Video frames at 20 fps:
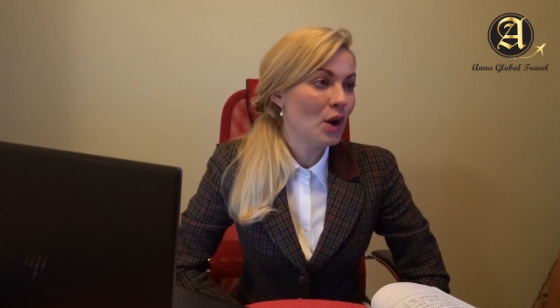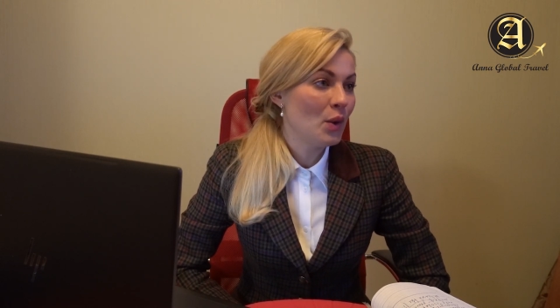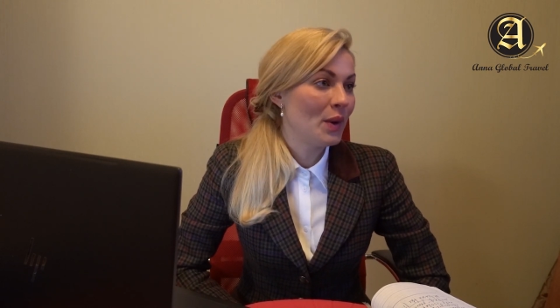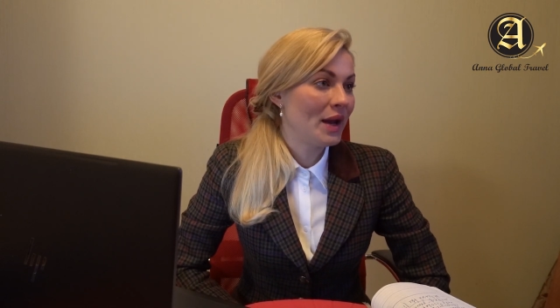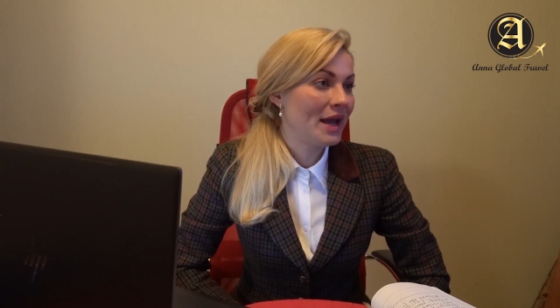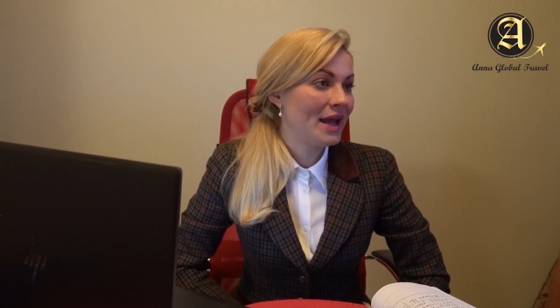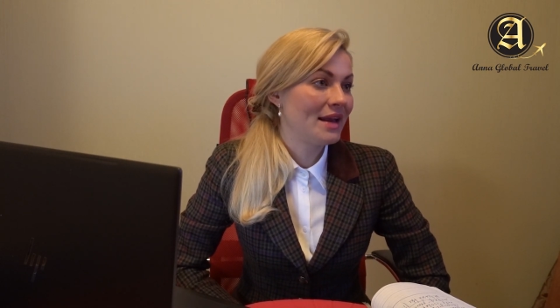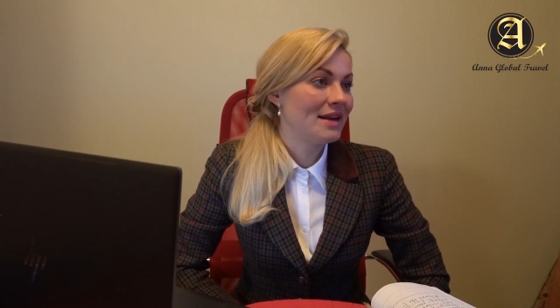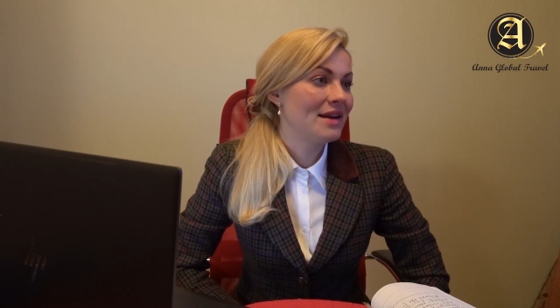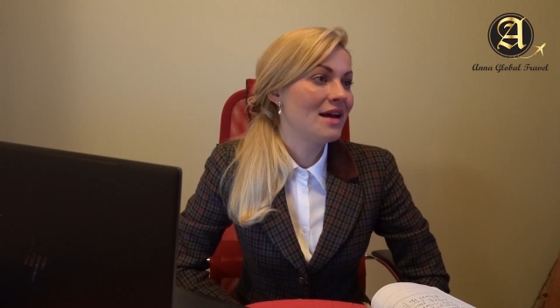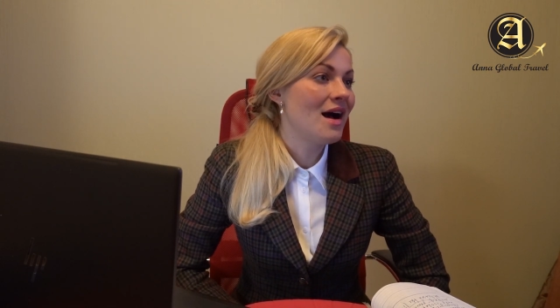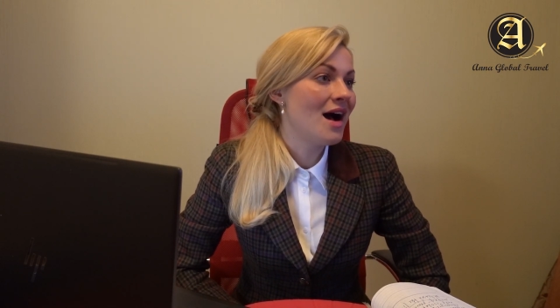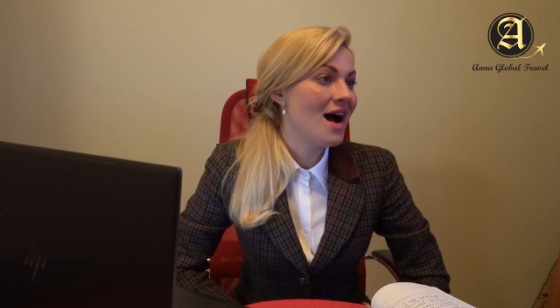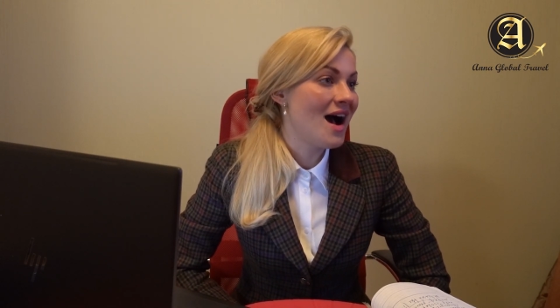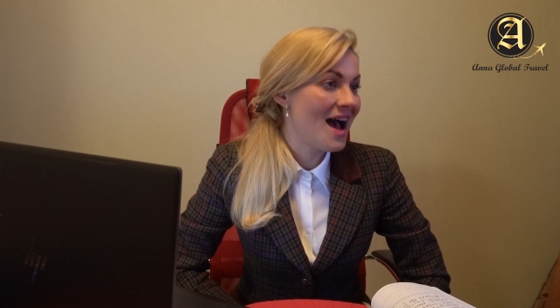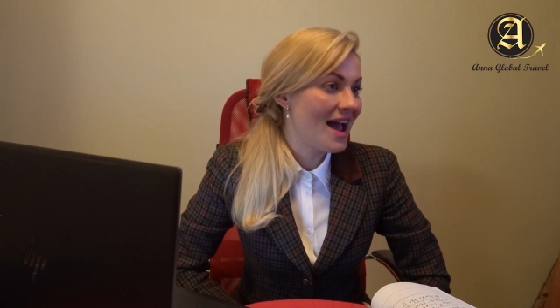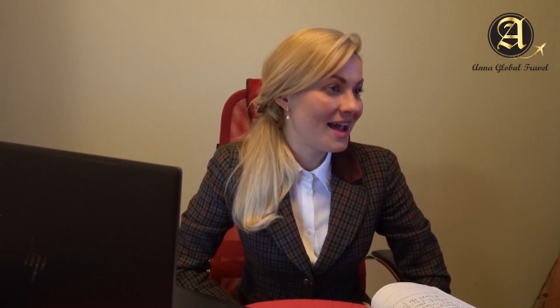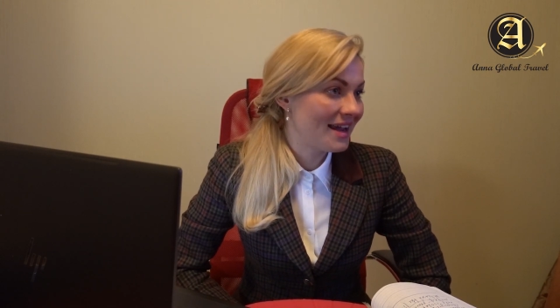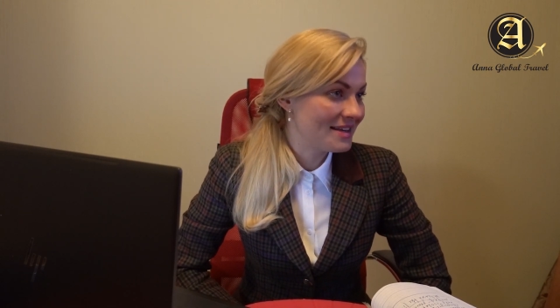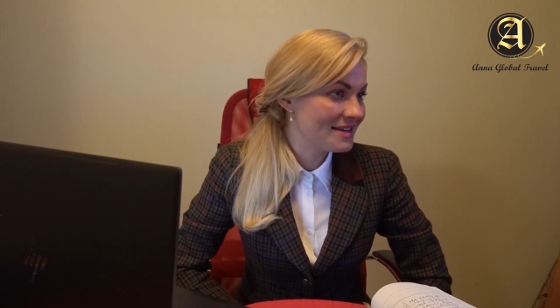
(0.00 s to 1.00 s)
we can
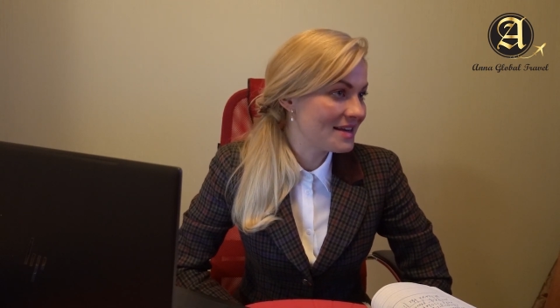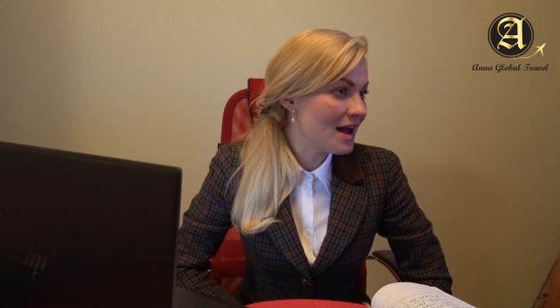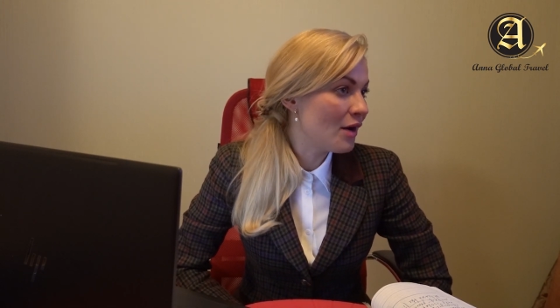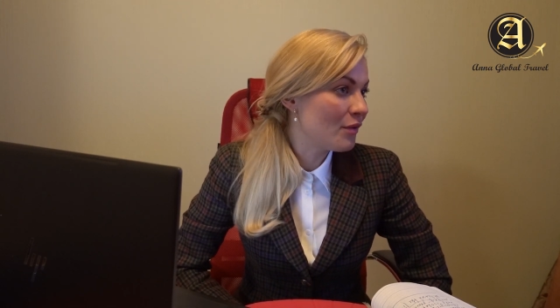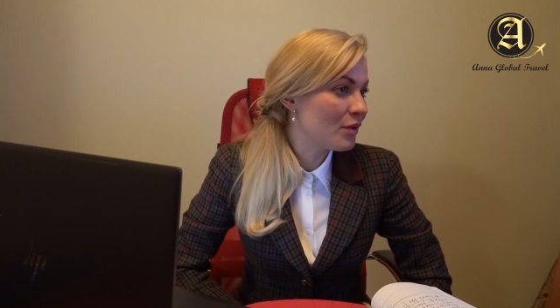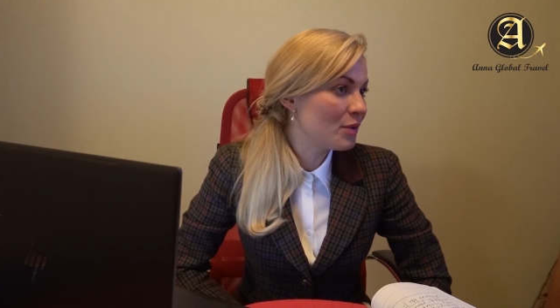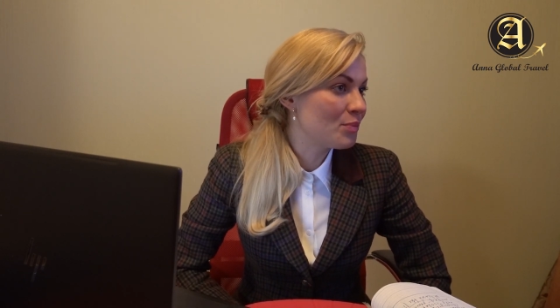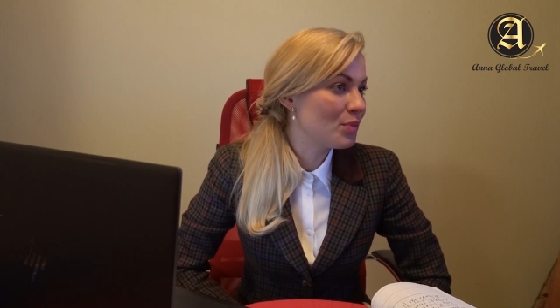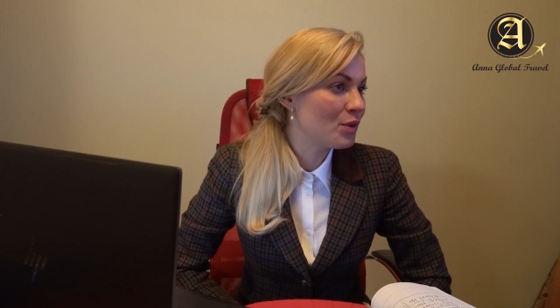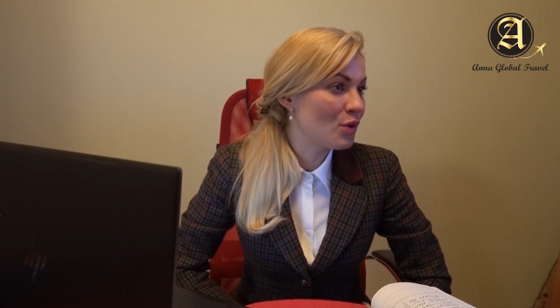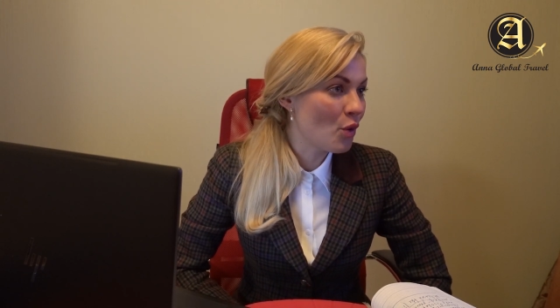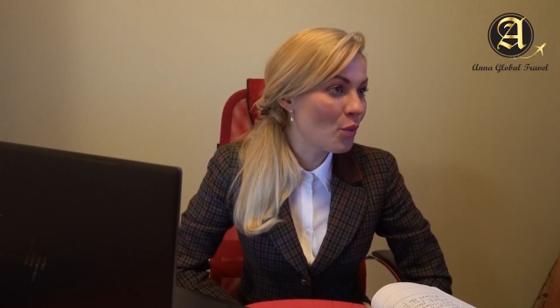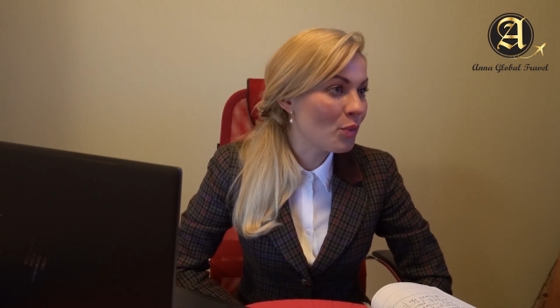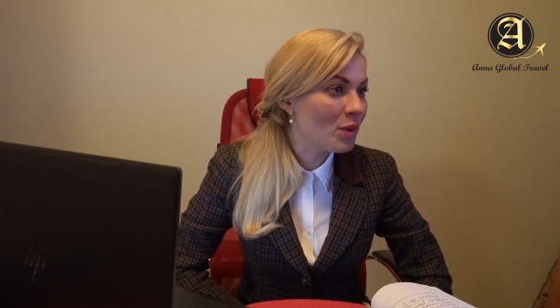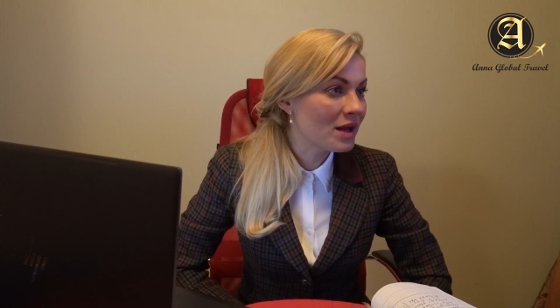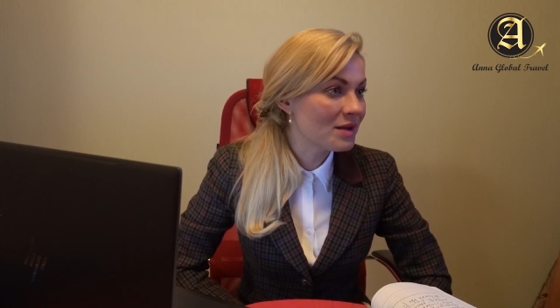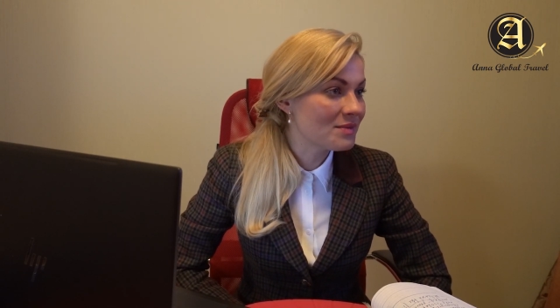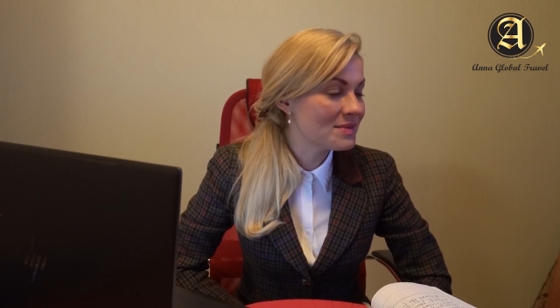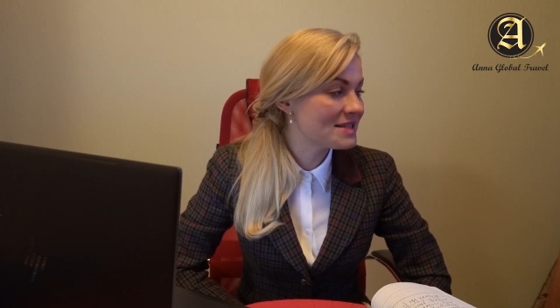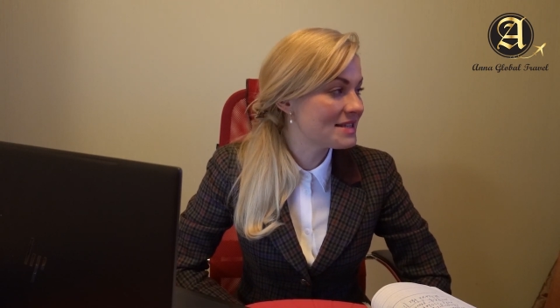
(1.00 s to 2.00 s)
hide our
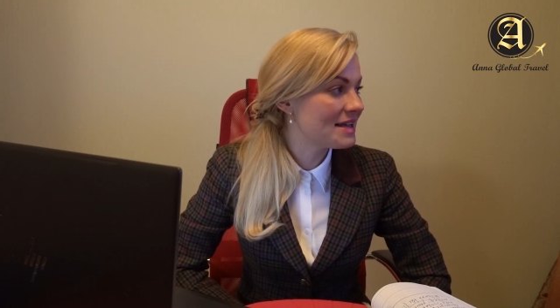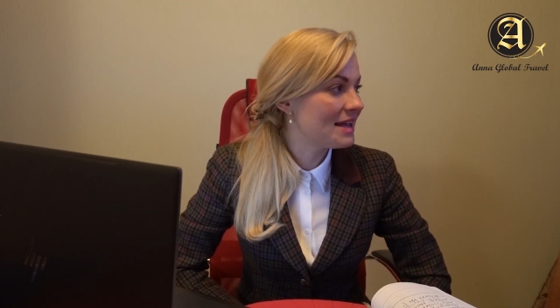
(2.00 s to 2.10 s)
problems,